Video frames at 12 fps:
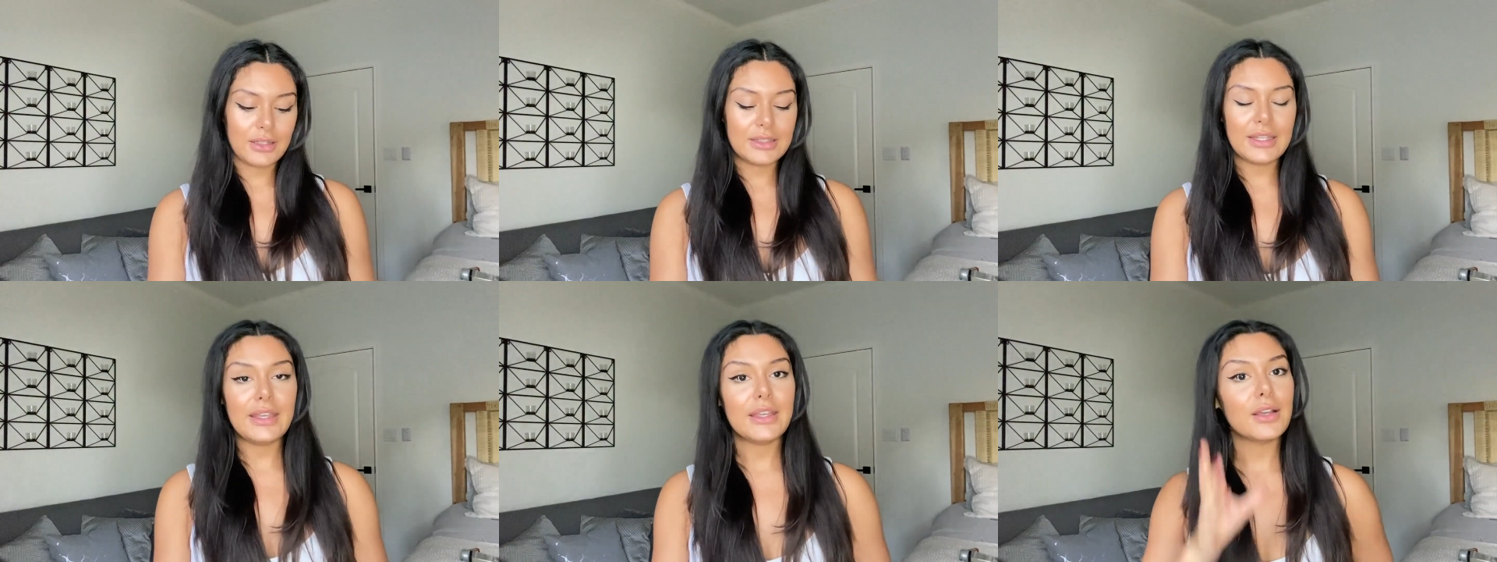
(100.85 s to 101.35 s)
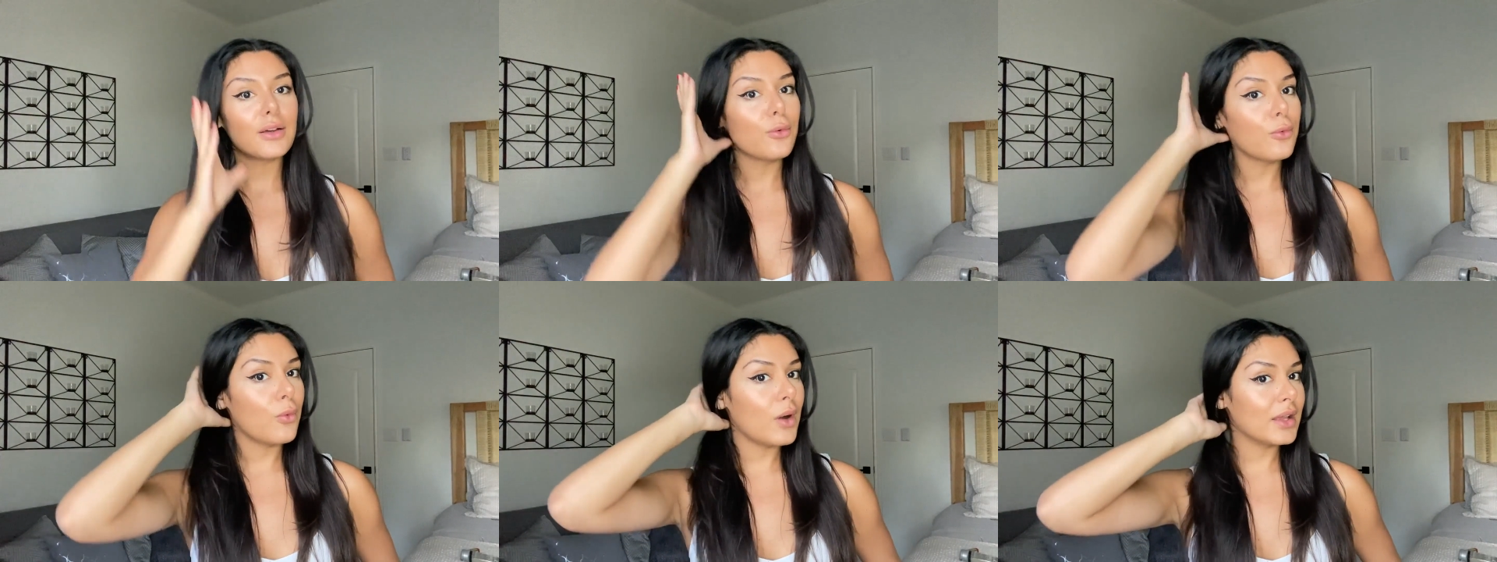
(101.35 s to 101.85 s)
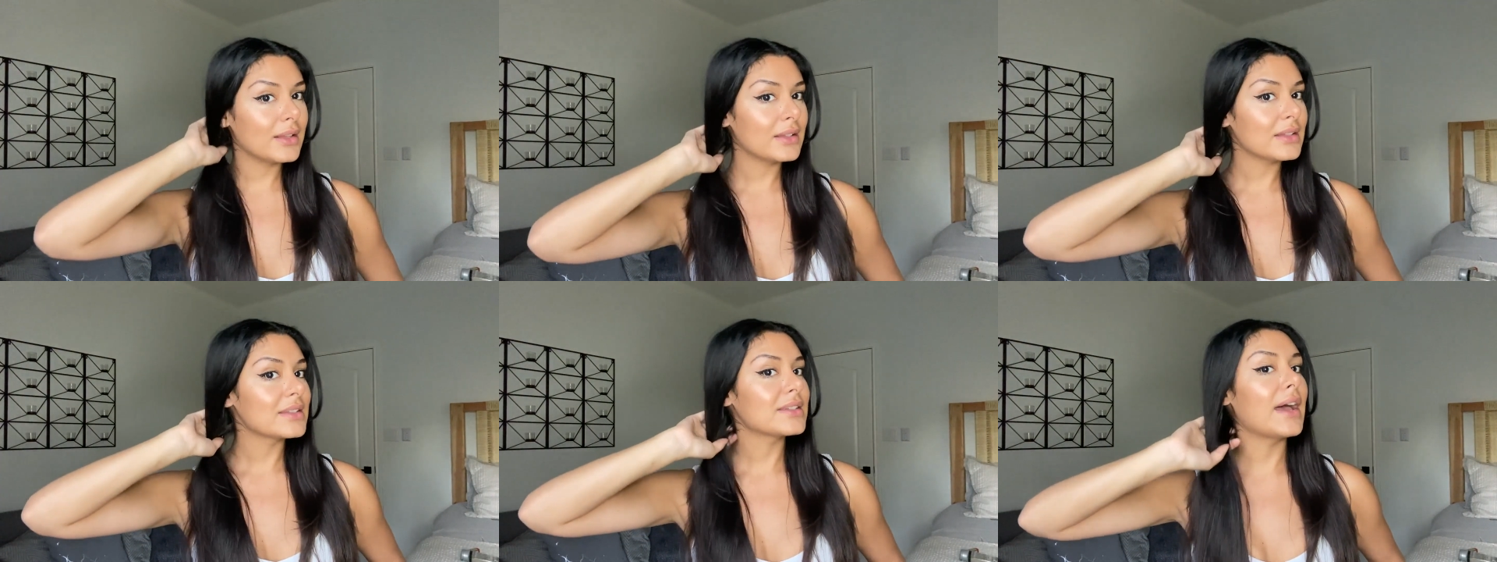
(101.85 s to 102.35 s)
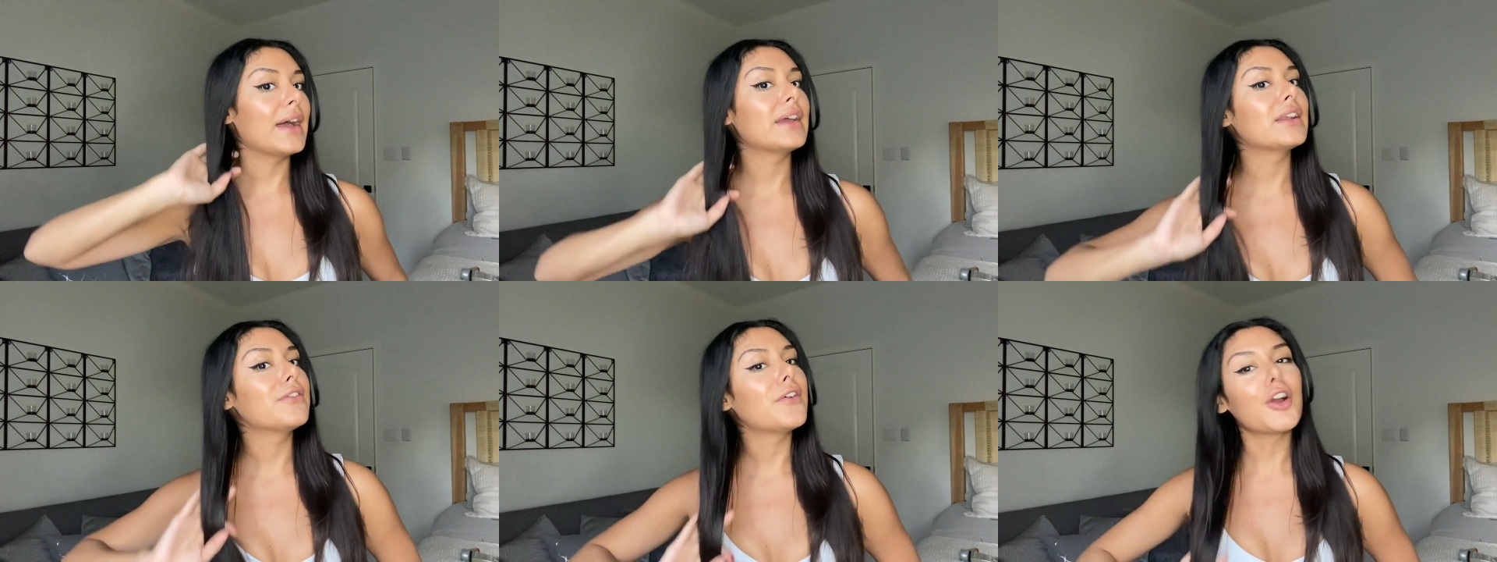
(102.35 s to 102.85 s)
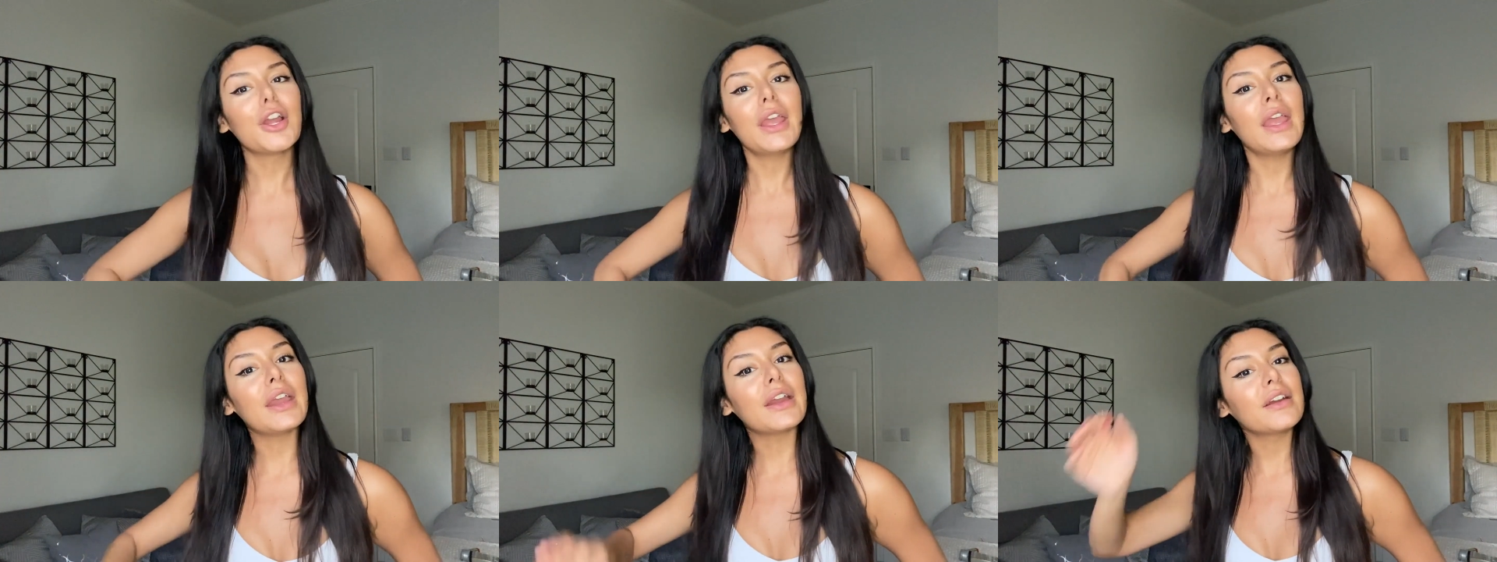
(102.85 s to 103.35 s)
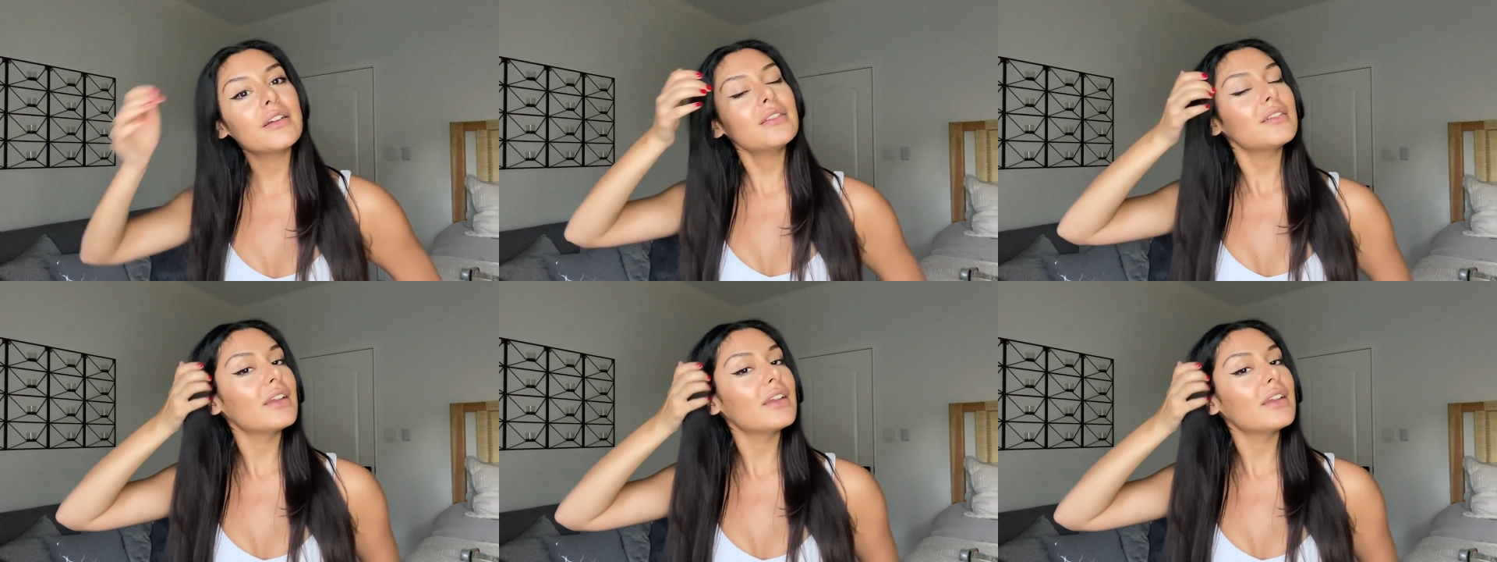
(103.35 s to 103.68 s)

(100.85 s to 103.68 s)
take one side of our hair